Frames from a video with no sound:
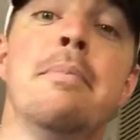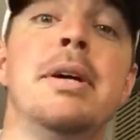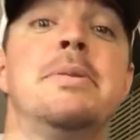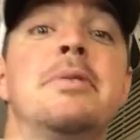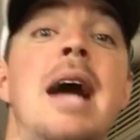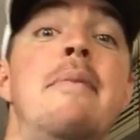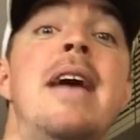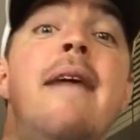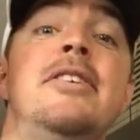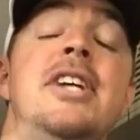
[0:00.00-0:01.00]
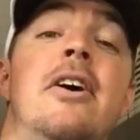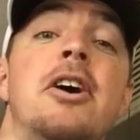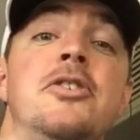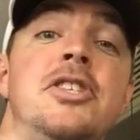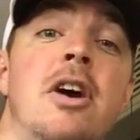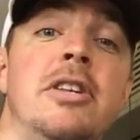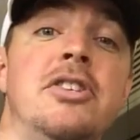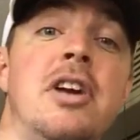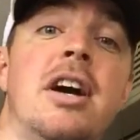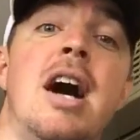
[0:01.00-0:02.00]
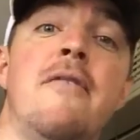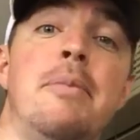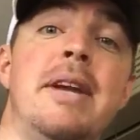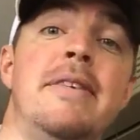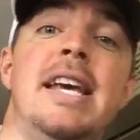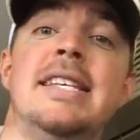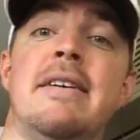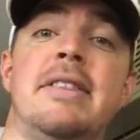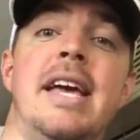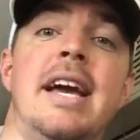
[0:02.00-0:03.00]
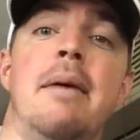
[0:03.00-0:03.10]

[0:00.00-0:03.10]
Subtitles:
Please subscribe if you haven't. Check out CountrySongTeacher.com for my DVDs, everything.